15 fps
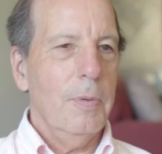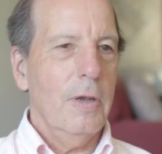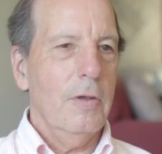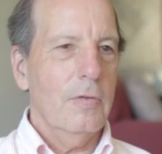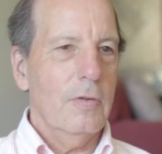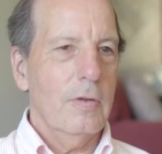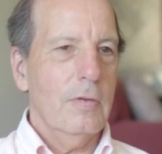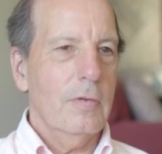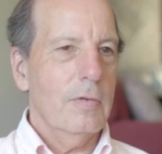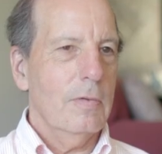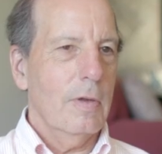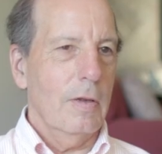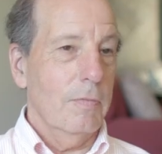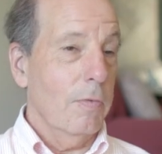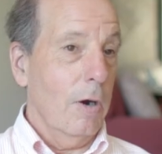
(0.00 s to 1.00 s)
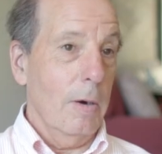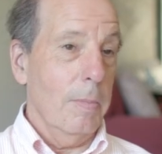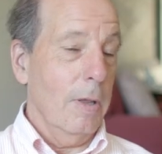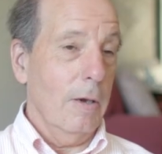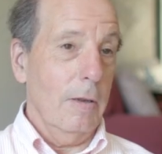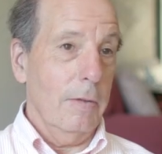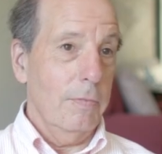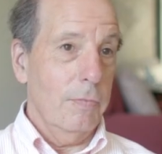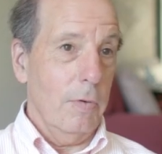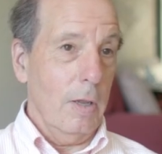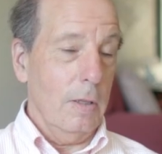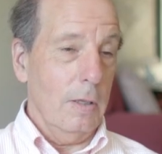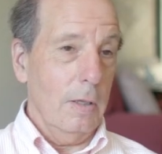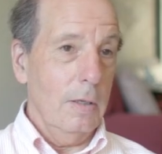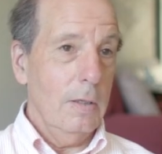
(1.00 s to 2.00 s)
it because it's environmentally
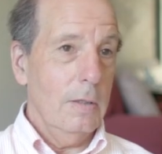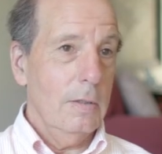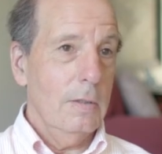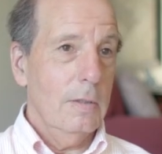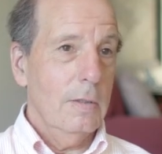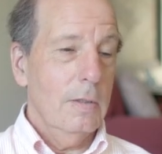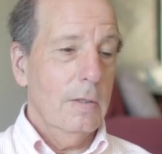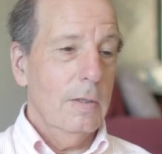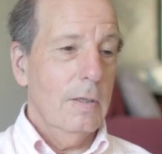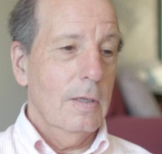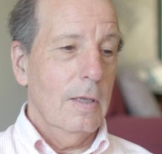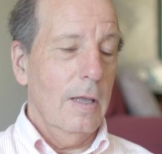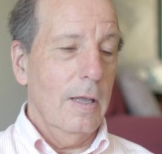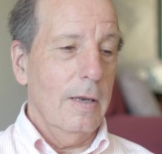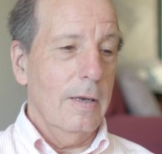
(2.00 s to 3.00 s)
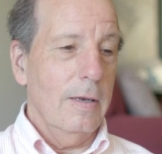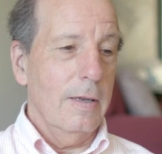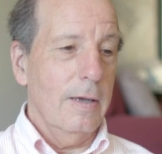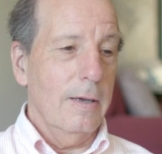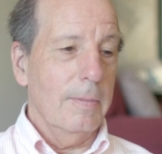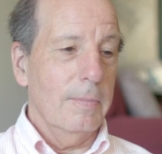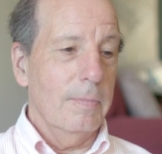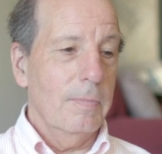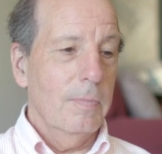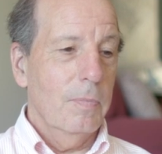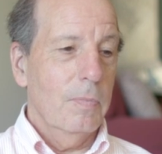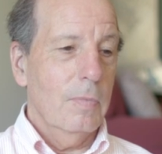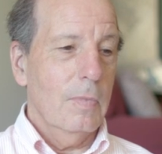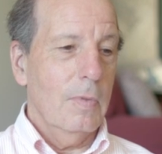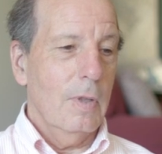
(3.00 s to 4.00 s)
friendly, and
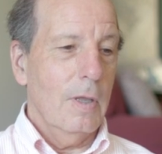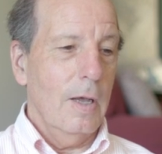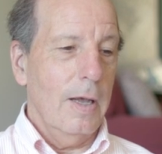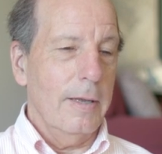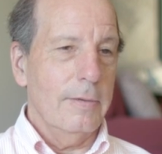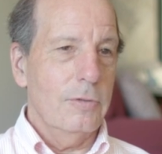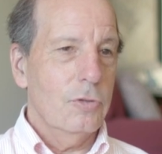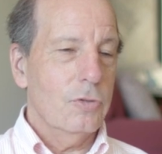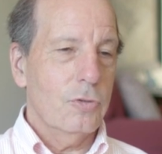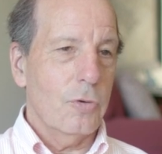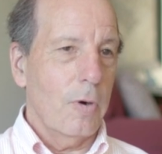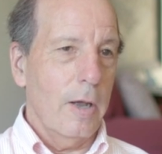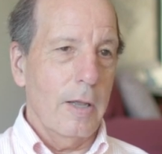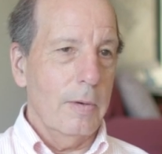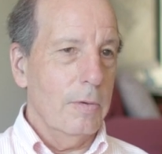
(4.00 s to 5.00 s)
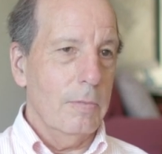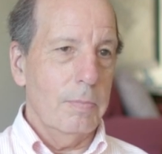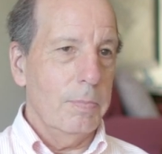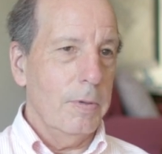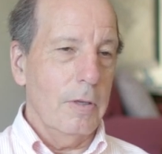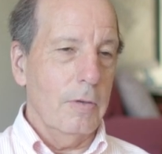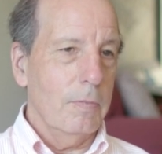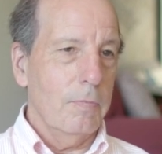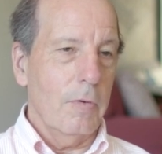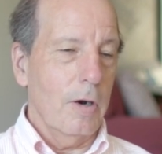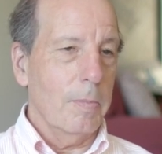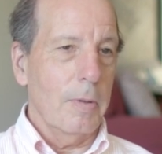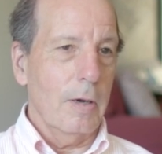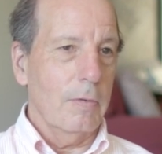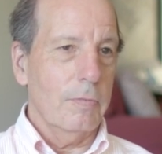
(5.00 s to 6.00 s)
I try and be
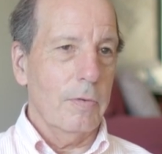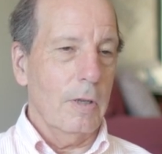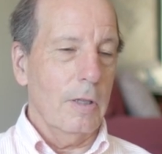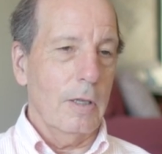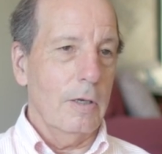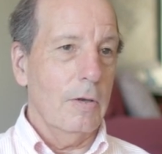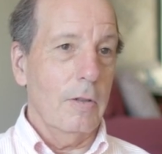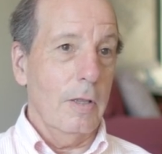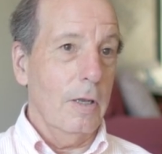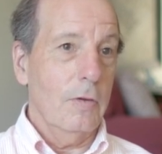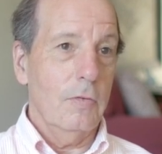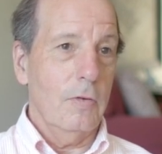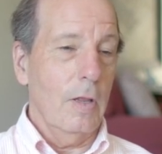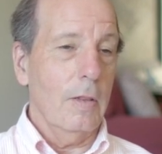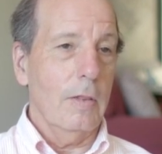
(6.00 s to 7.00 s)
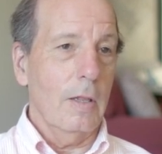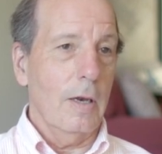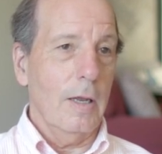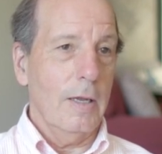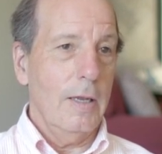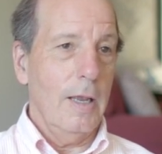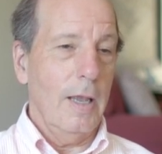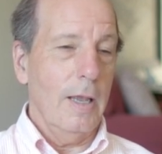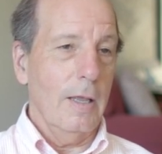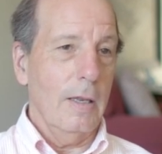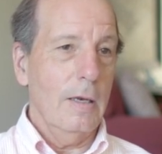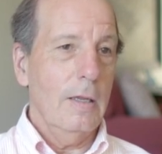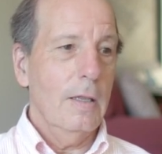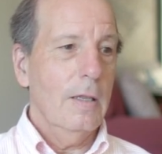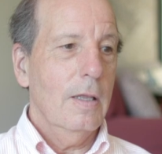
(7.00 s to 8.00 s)
environmentally friendly to the extent that I
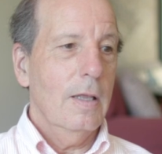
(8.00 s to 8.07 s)
can,